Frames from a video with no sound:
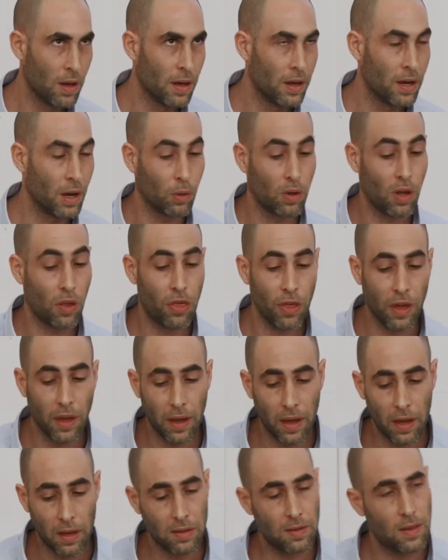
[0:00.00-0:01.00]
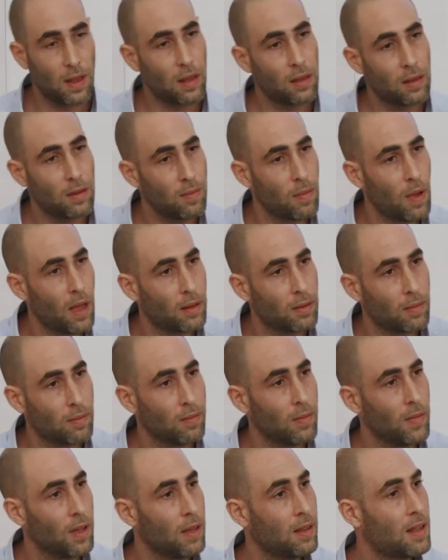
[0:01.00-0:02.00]
Now, the thing is that
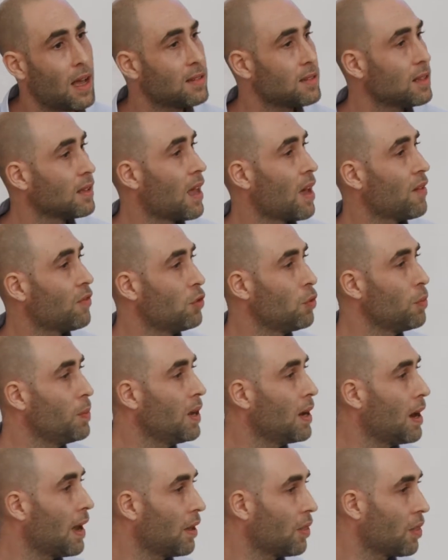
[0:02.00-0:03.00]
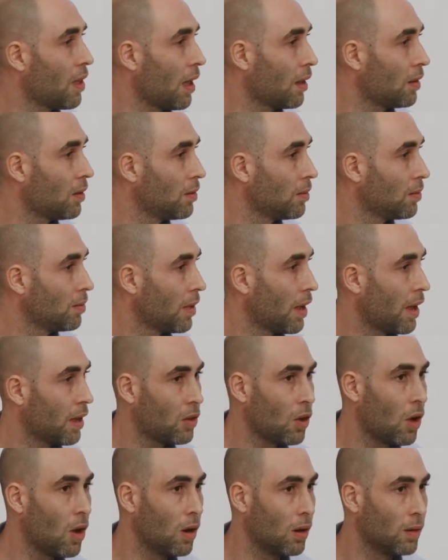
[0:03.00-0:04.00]
it doesn't have to be like that
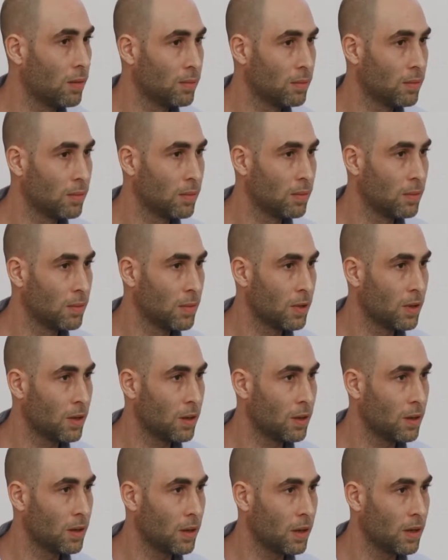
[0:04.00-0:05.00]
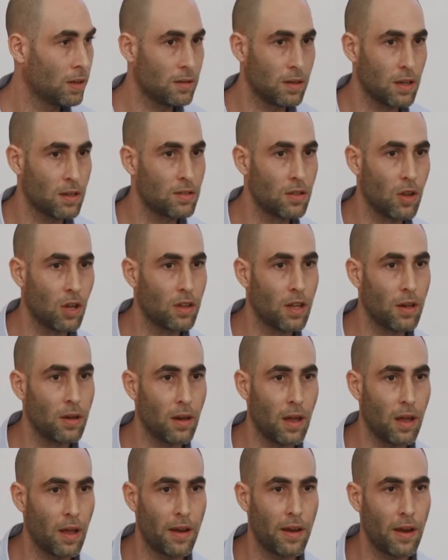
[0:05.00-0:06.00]
at all. It's not
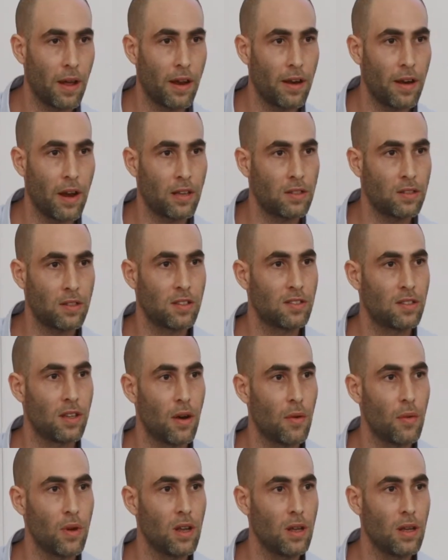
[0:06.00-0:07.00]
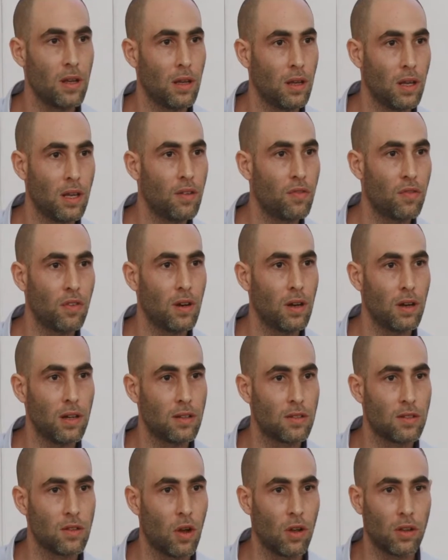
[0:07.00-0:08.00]
a necessary evil.
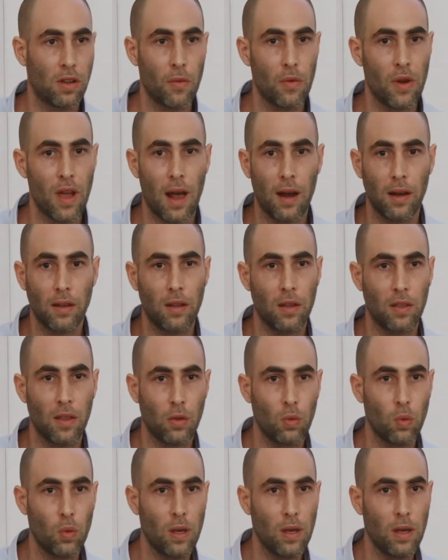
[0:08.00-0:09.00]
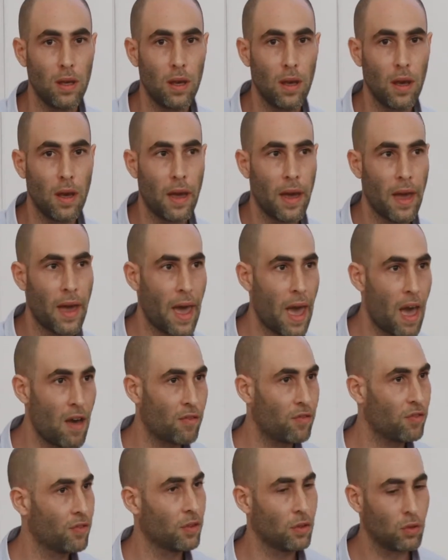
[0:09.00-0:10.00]
It's not a reality that we
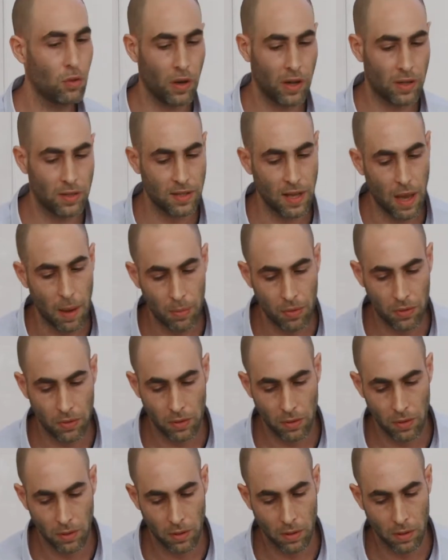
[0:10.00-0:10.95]
have to accept.